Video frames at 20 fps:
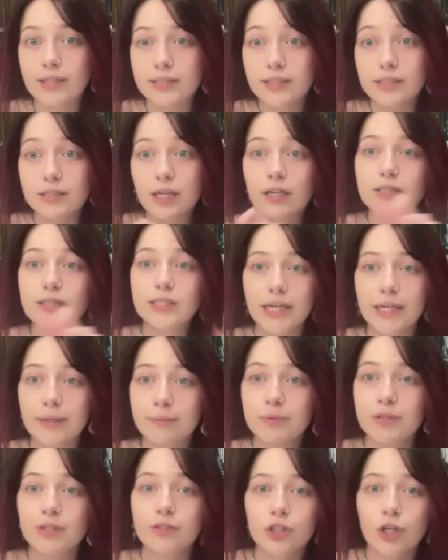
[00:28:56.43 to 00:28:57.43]
duct
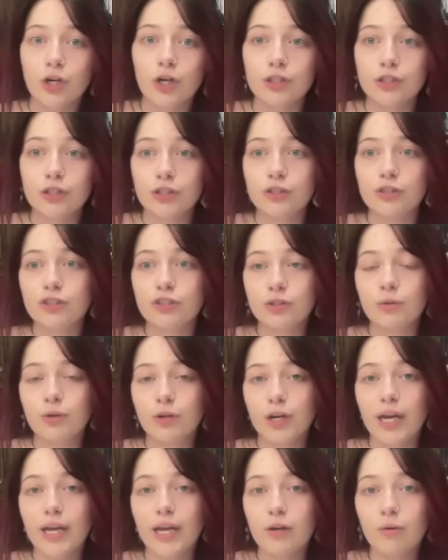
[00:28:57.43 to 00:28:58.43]
taped the charger to her
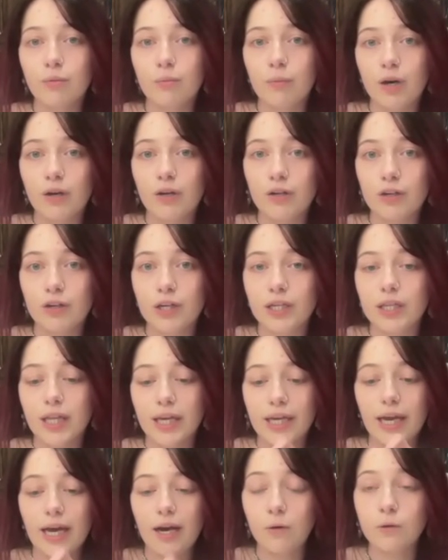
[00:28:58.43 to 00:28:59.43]
ankle monitor and
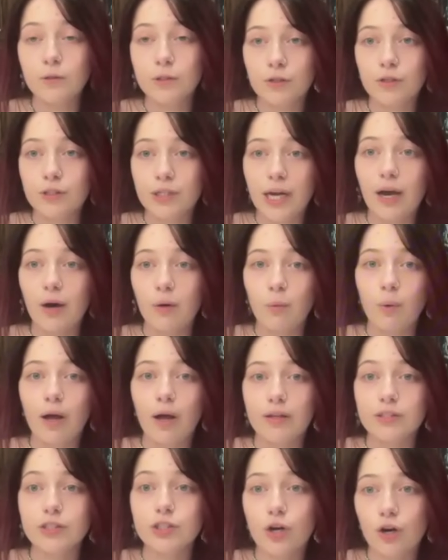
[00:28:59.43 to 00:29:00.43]
like held her down while
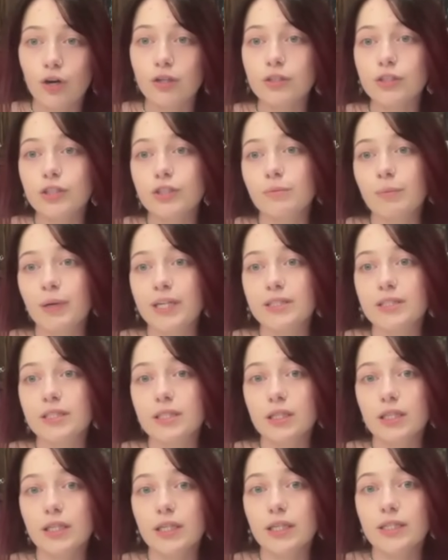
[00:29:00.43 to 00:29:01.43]
it charged,
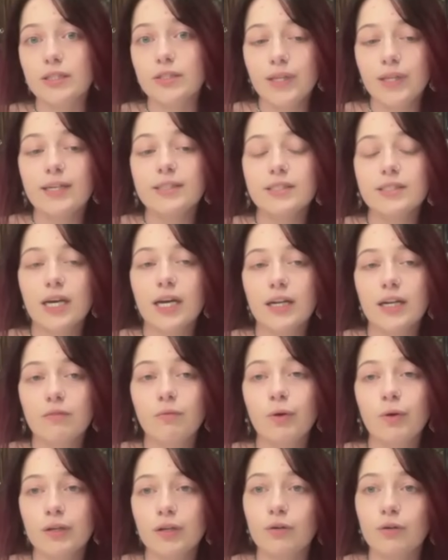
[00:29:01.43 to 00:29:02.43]
basically. So that's kind of
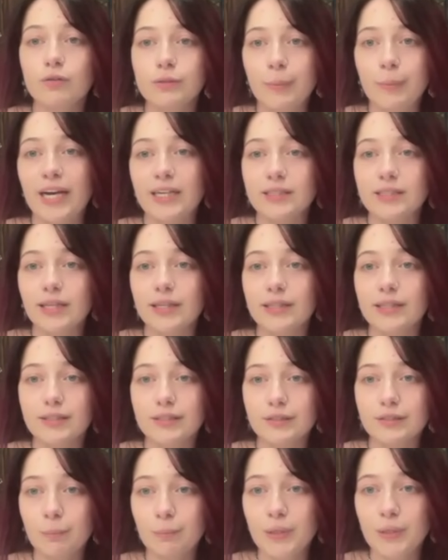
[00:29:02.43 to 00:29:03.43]
what goes back to like the
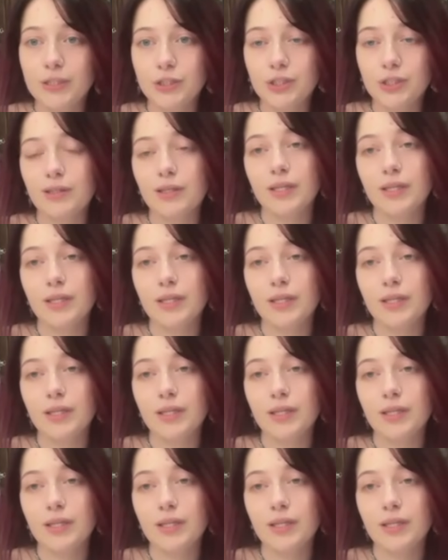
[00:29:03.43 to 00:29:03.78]
submission